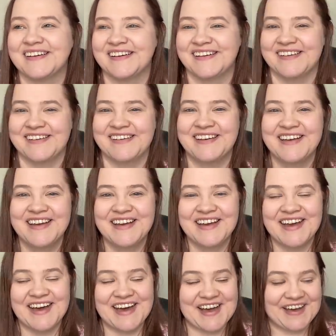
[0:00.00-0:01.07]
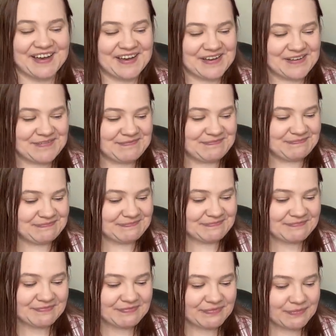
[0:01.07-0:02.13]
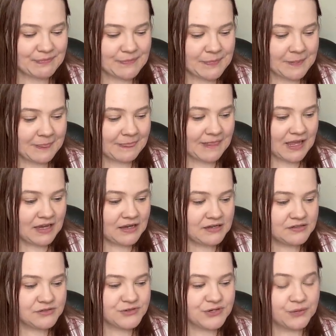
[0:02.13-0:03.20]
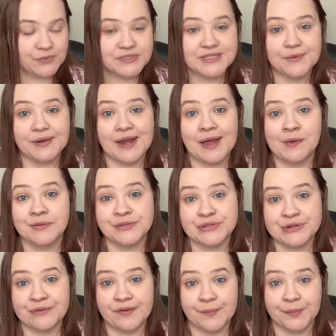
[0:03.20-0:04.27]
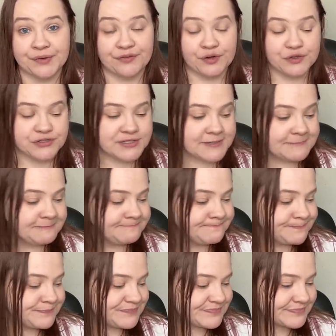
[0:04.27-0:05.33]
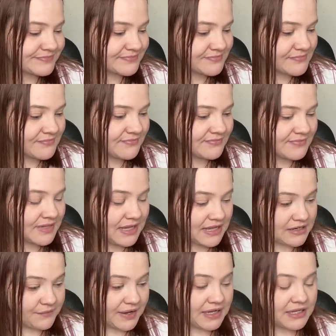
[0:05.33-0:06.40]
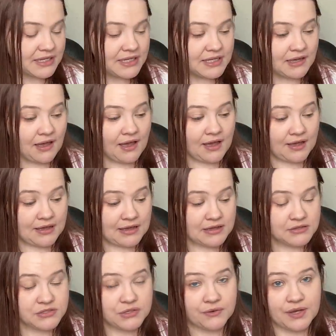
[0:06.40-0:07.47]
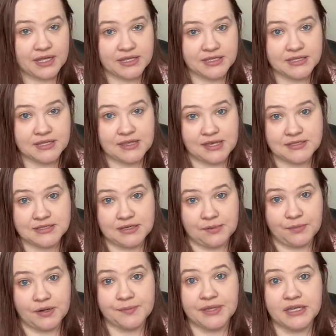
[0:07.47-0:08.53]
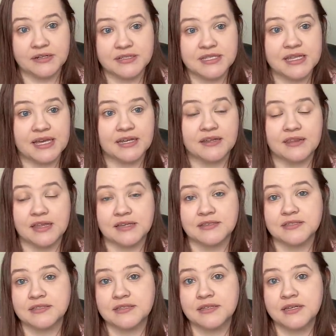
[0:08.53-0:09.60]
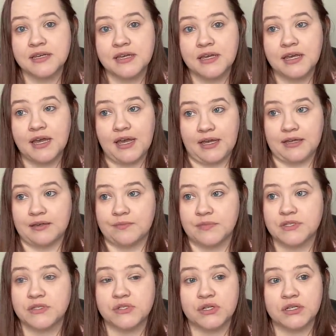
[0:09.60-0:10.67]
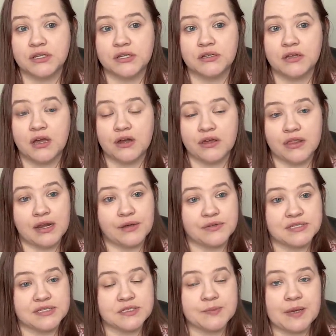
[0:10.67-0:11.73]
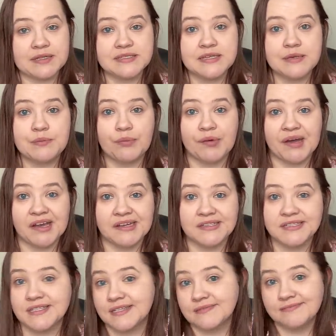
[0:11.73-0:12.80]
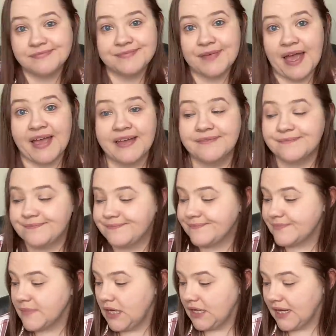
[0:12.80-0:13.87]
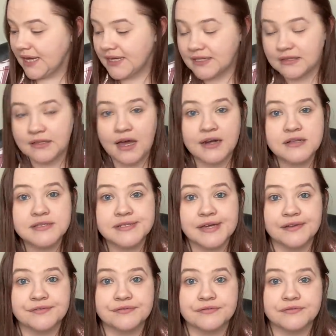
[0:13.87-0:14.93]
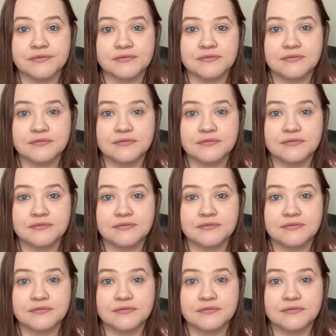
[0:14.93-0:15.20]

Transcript: while. um, so we'll see what happens November 1st. Anyway, uh, so I think that that's going to bring me here to the end of this. Um, this took a little longer than I was expecting, but hey, I had a lot of stuff